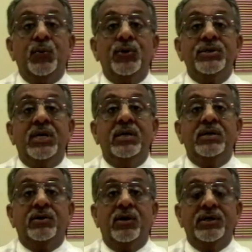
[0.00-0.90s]
was
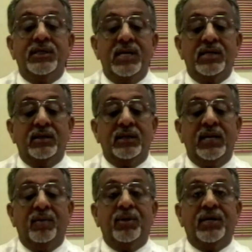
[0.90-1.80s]
intercontinental in
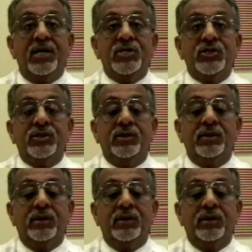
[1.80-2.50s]
application.